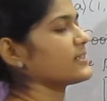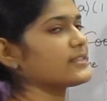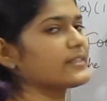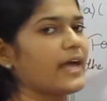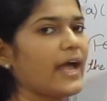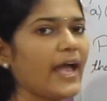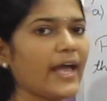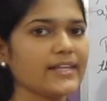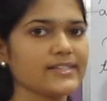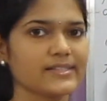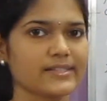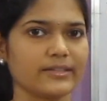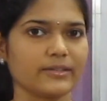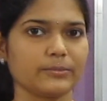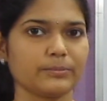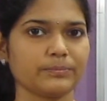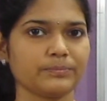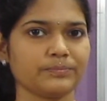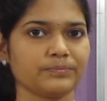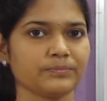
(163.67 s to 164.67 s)
the answer.
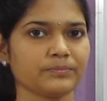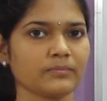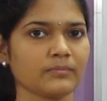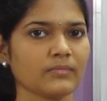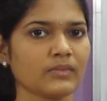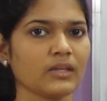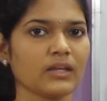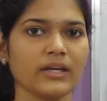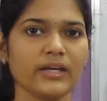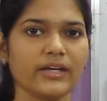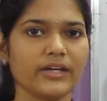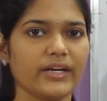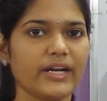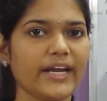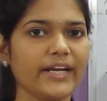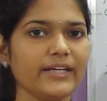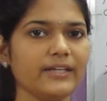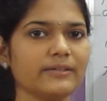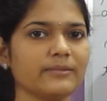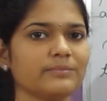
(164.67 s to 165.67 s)

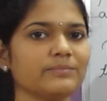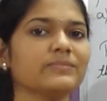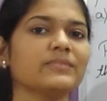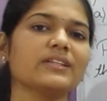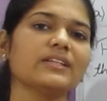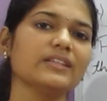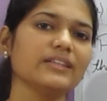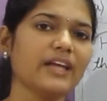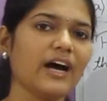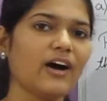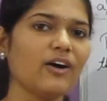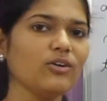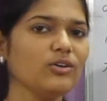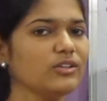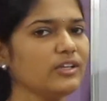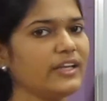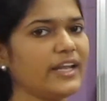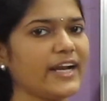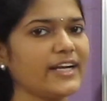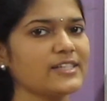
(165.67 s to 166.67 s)
Right?
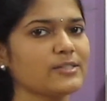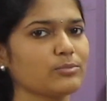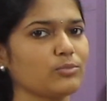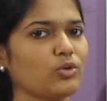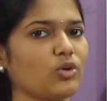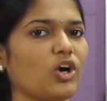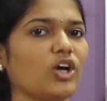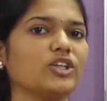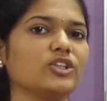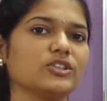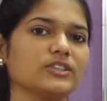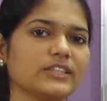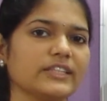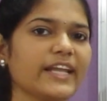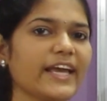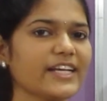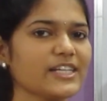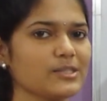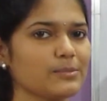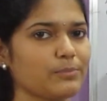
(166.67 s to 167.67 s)
Now let's move on to the
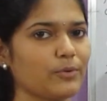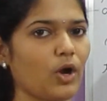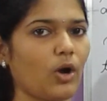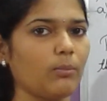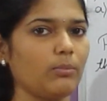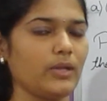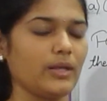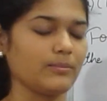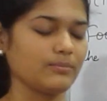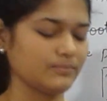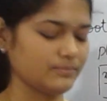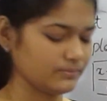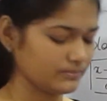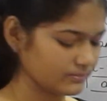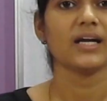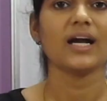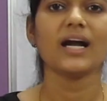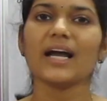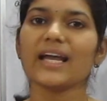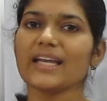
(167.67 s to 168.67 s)
next problem.
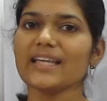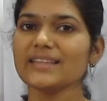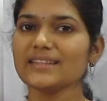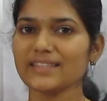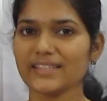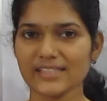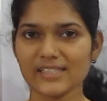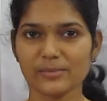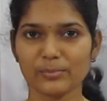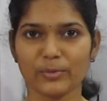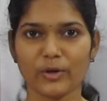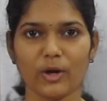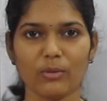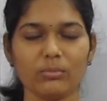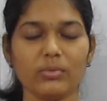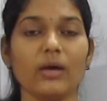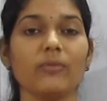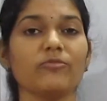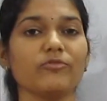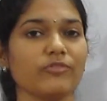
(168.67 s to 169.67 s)
In this
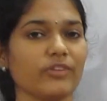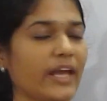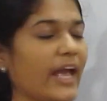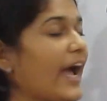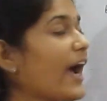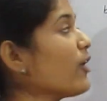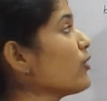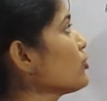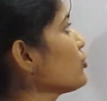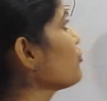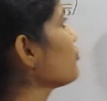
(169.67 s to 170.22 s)
problem, we have to